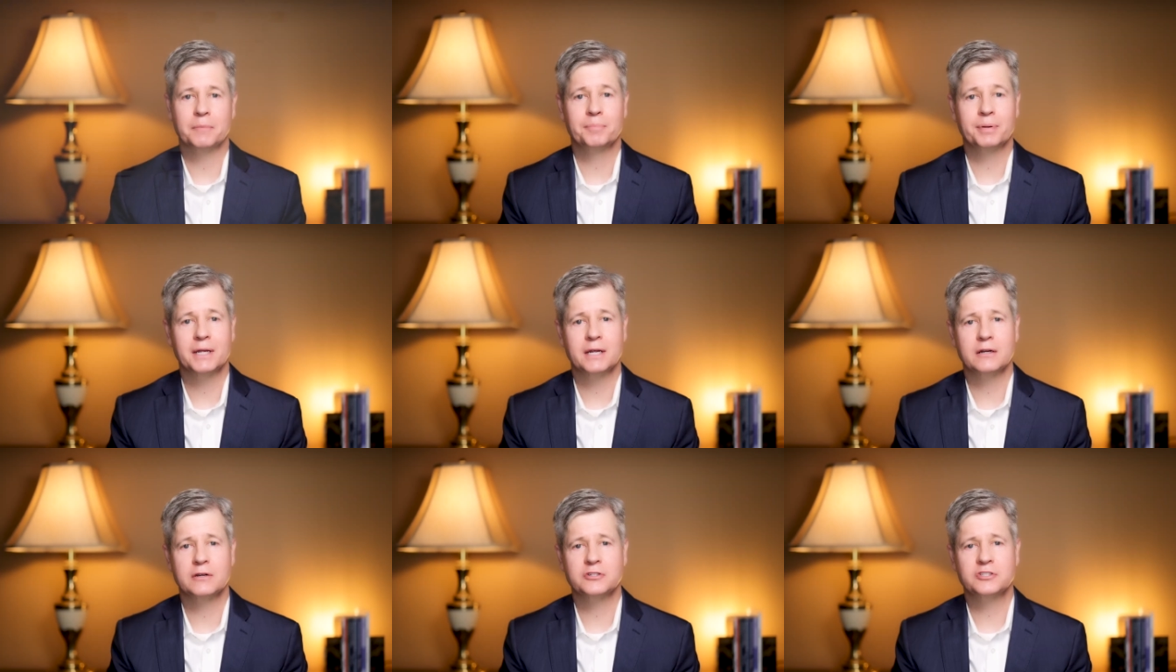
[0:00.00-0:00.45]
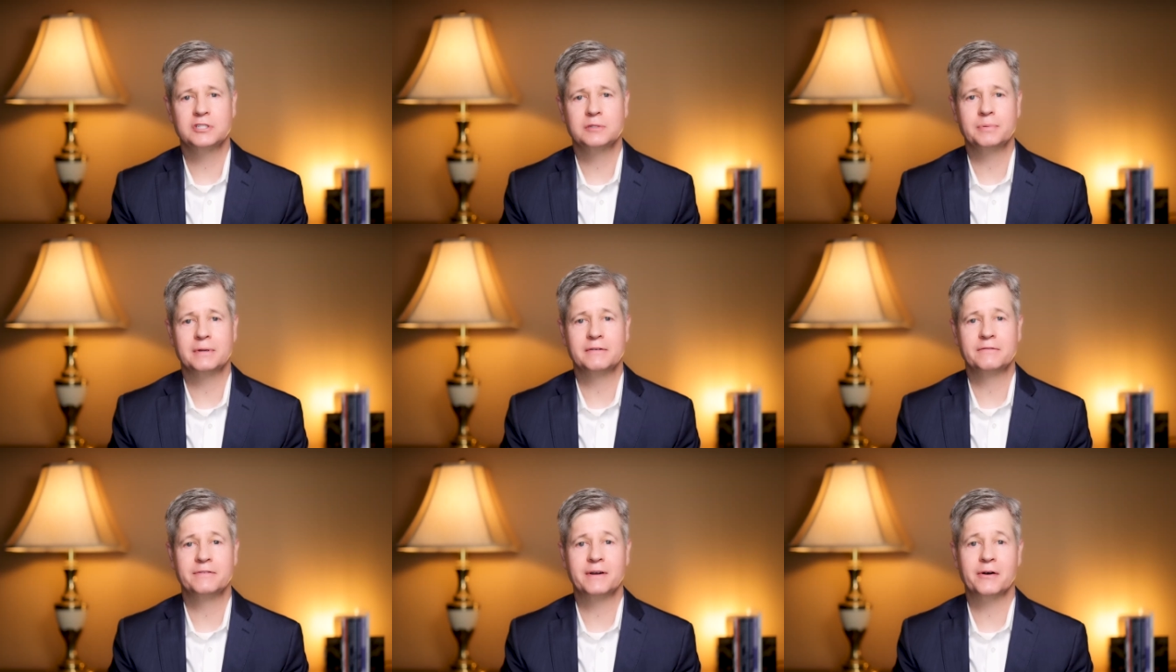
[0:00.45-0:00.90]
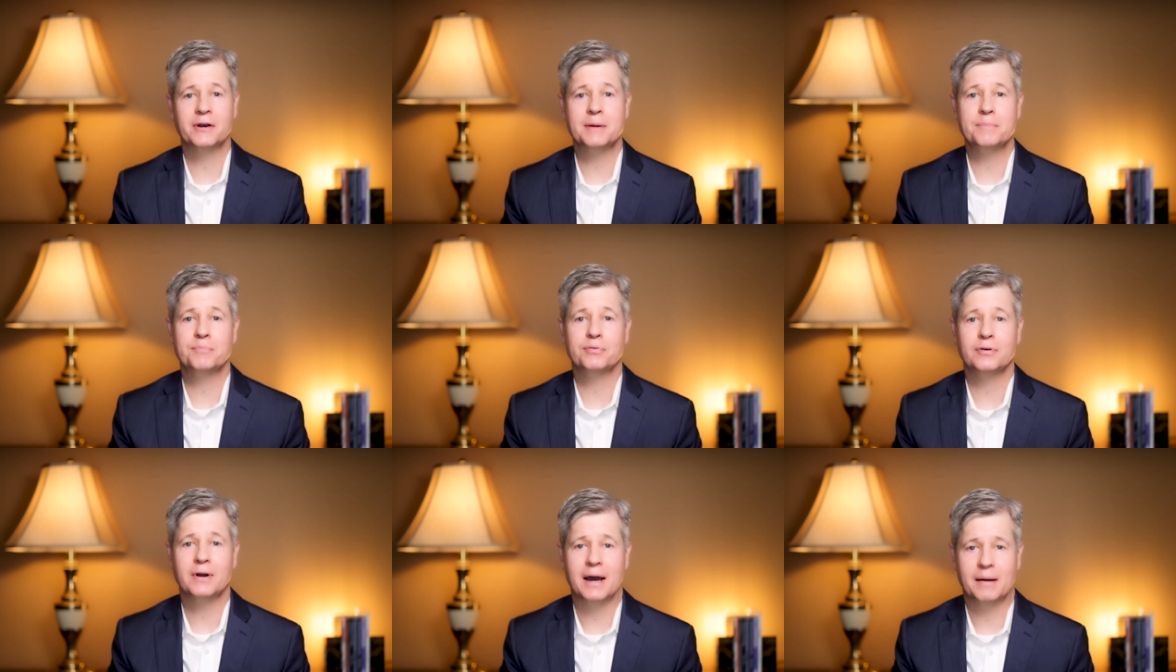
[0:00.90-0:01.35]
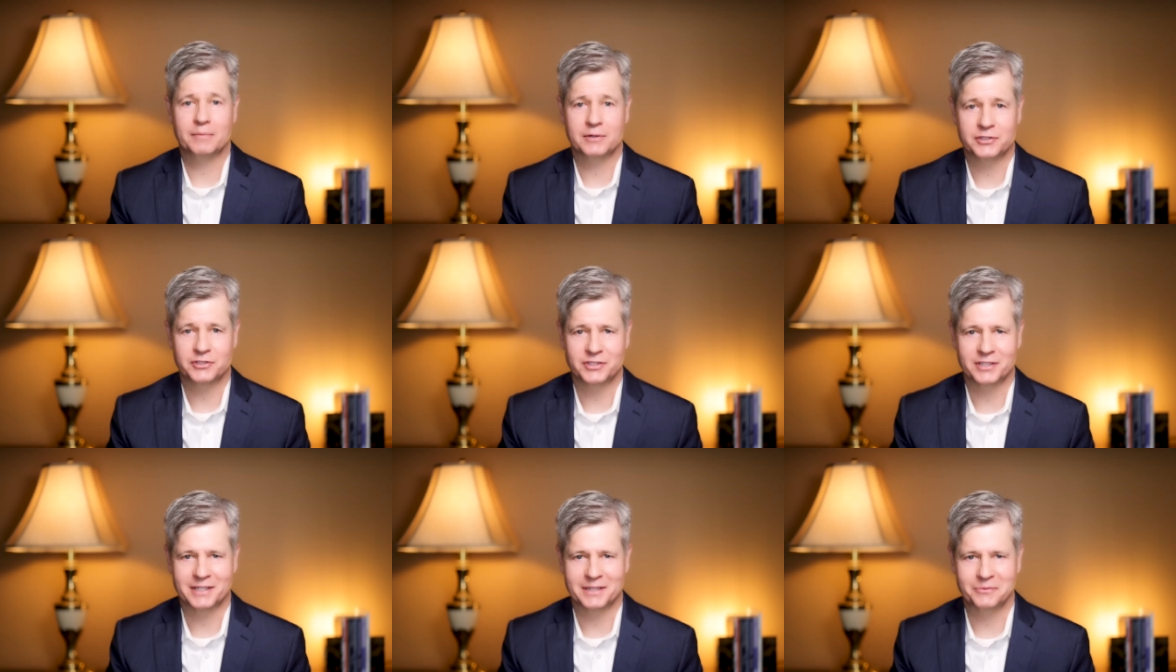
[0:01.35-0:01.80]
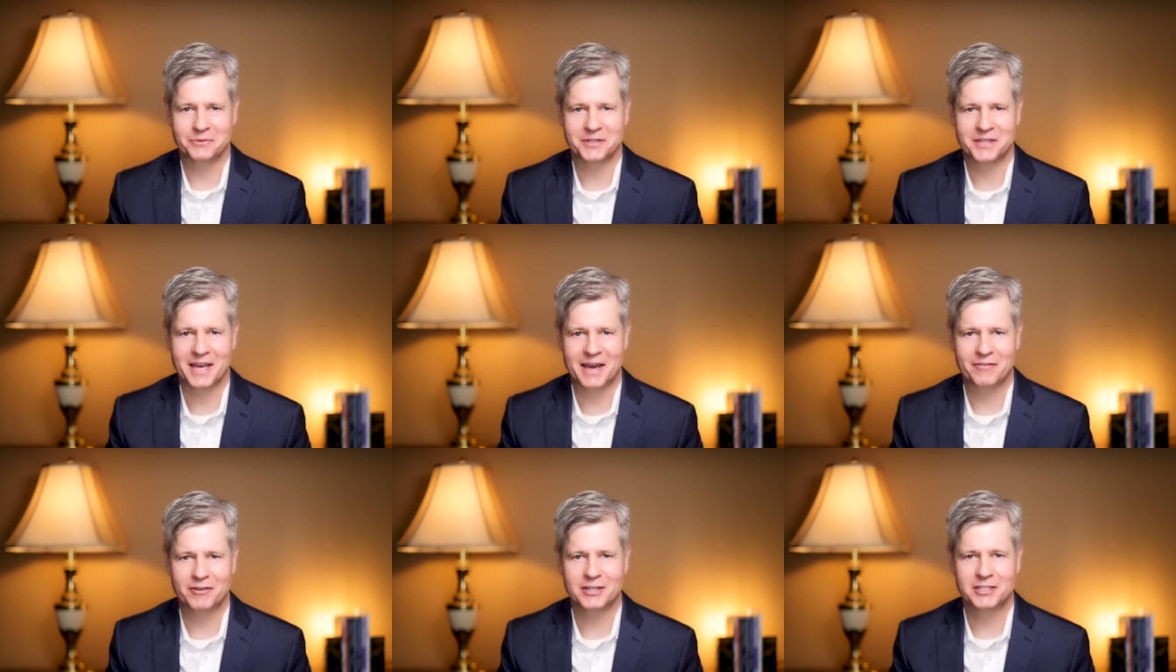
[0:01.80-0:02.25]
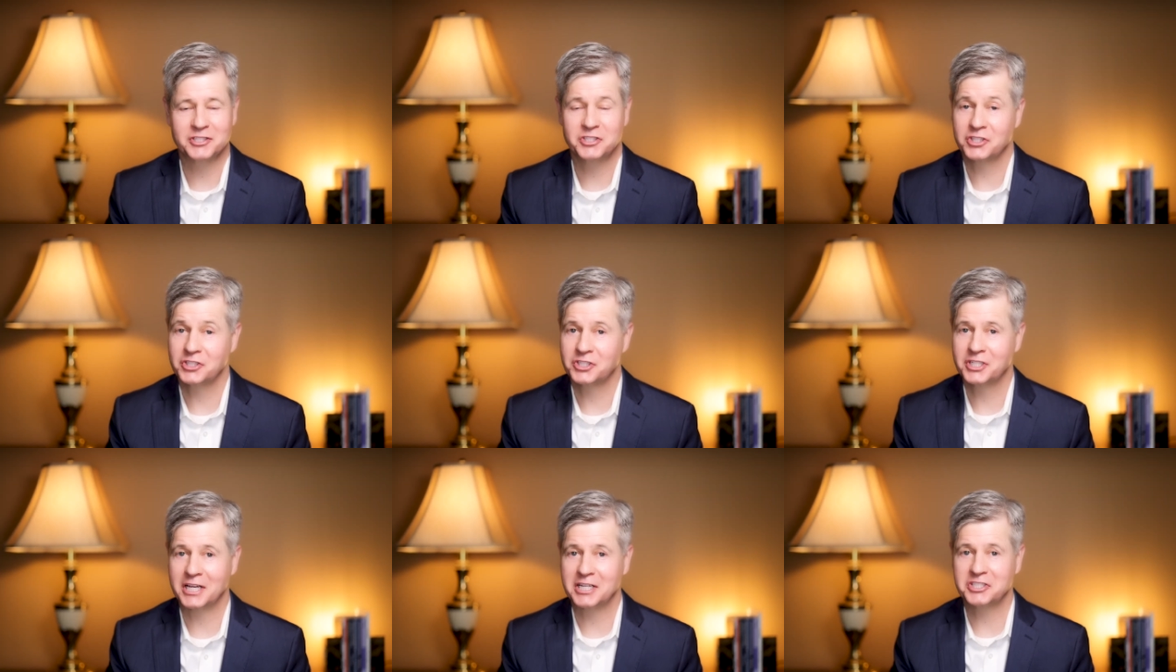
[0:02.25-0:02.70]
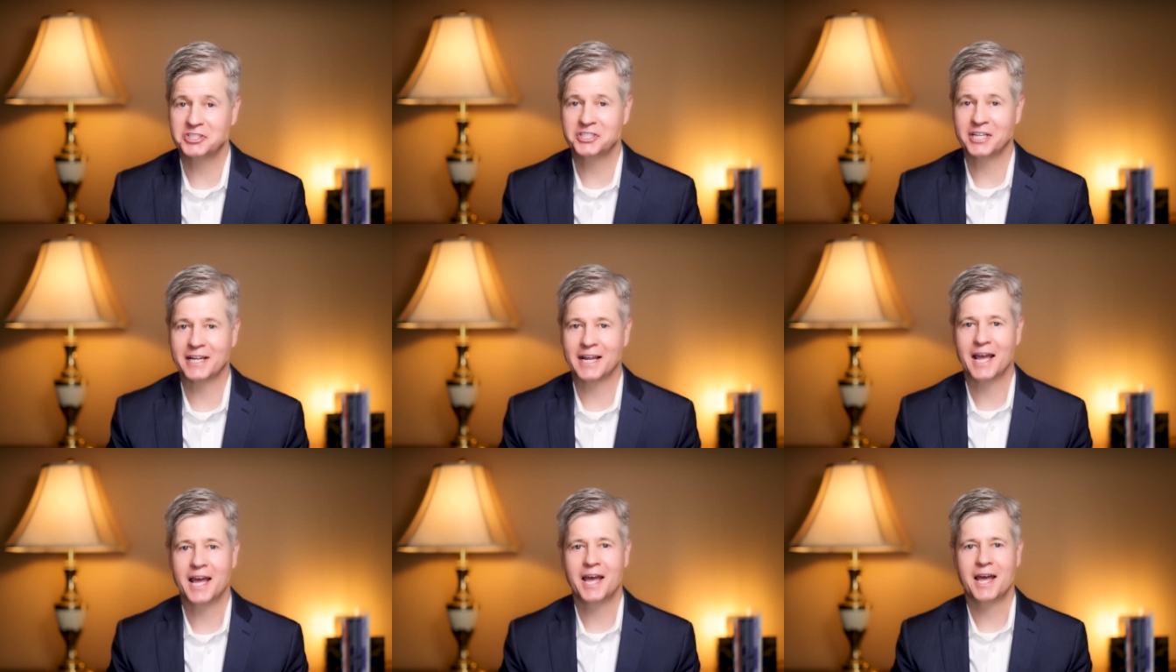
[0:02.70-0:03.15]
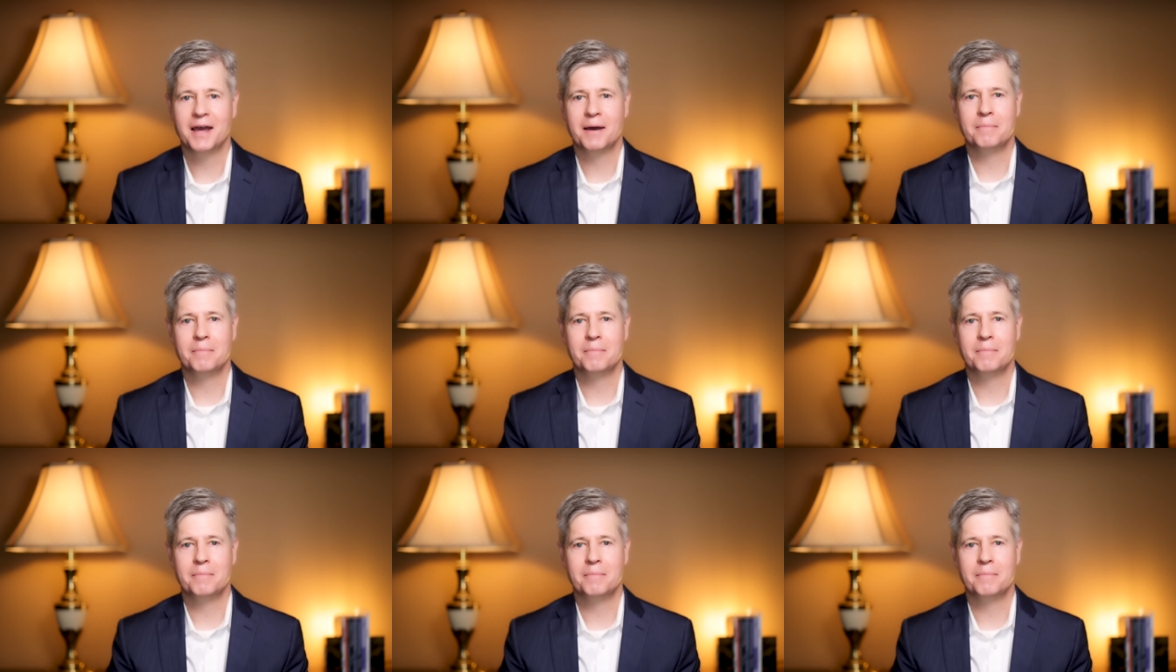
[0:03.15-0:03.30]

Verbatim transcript: appears to be very promising, with evidence suggesting